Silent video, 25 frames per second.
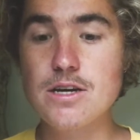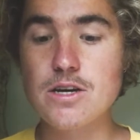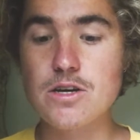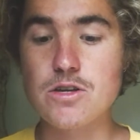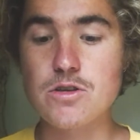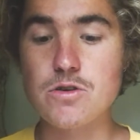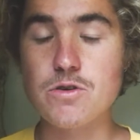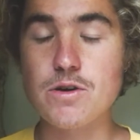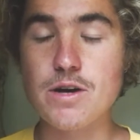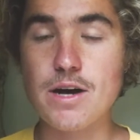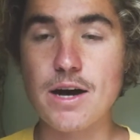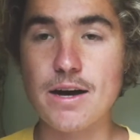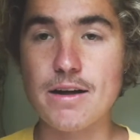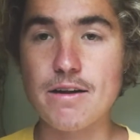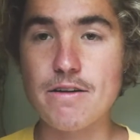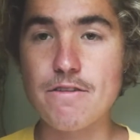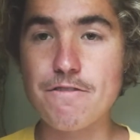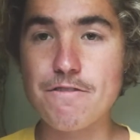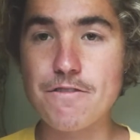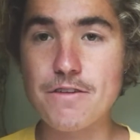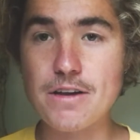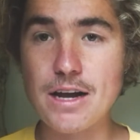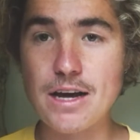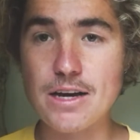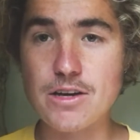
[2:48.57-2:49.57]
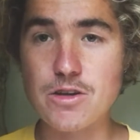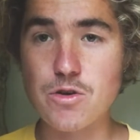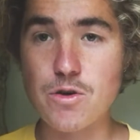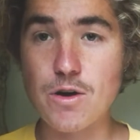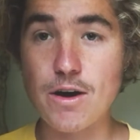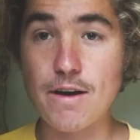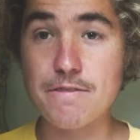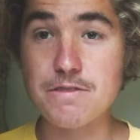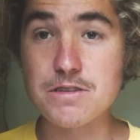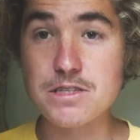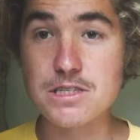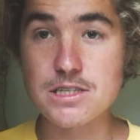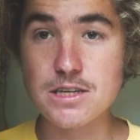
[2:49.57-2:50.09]
you kind of feel like you
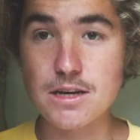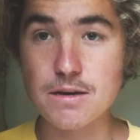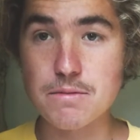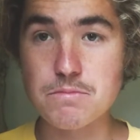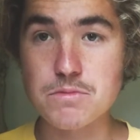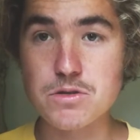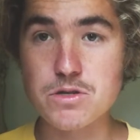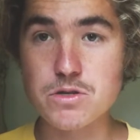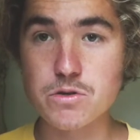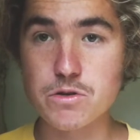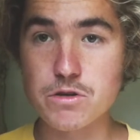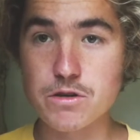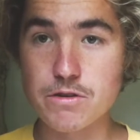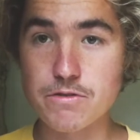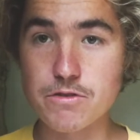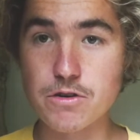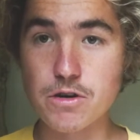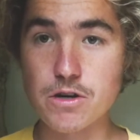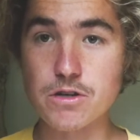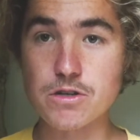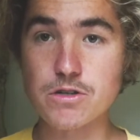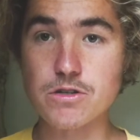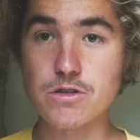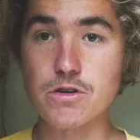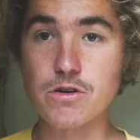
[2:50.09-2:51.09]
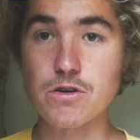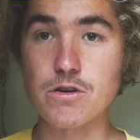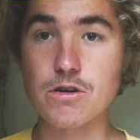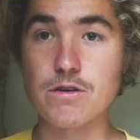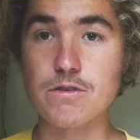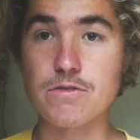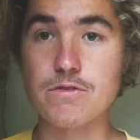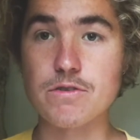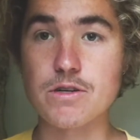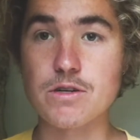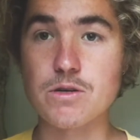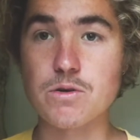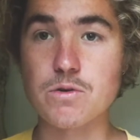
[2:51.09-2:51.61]
have some sort of control
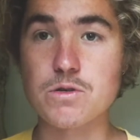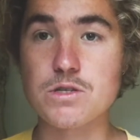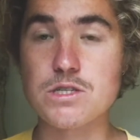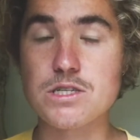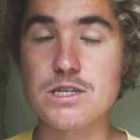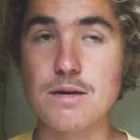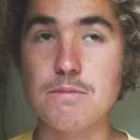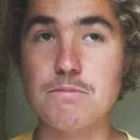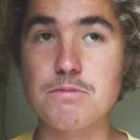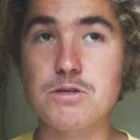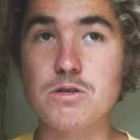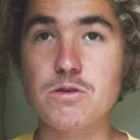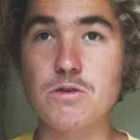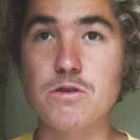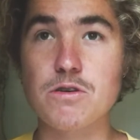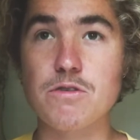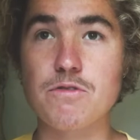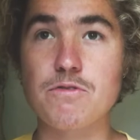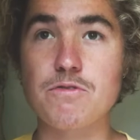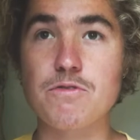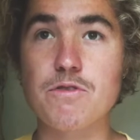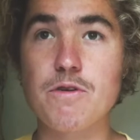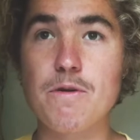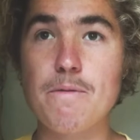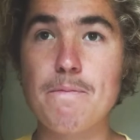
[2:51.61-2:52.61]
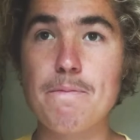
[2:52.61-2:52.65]
over it, or some sort of